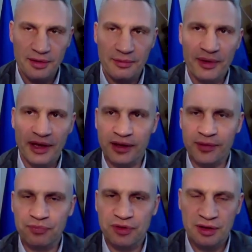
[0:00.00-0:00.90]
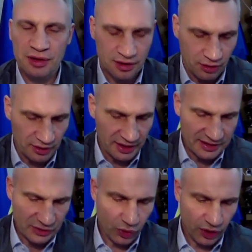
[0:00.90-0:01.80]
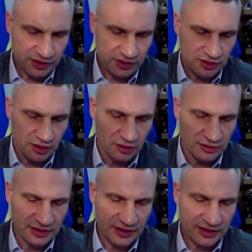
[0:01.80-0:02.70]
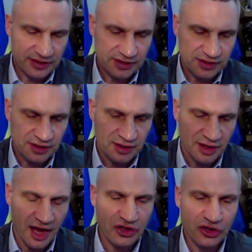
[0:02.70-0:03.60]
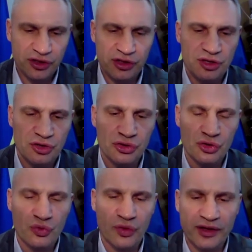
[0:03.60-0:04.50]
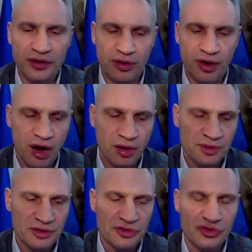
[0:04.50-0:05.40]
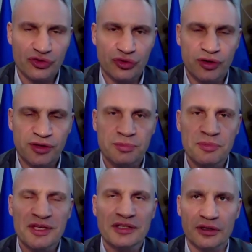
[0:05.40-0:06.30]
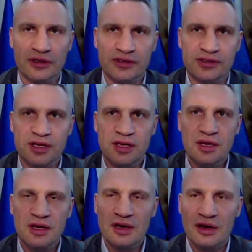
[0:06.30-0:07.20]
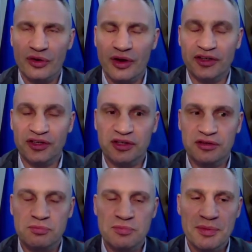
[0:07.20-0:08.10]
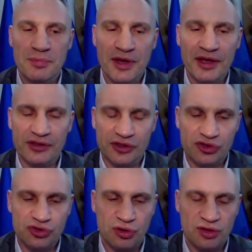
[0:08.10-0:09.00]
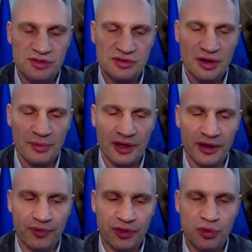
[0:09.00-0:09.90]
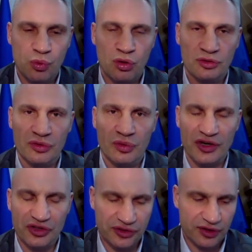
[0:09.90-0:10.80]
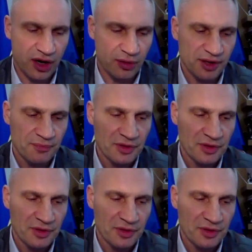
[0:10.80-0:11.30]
Many colleagues what told is actually Ukrainian army destroyed the mythos regarding the biggest and strongest army in the world, the Russian army.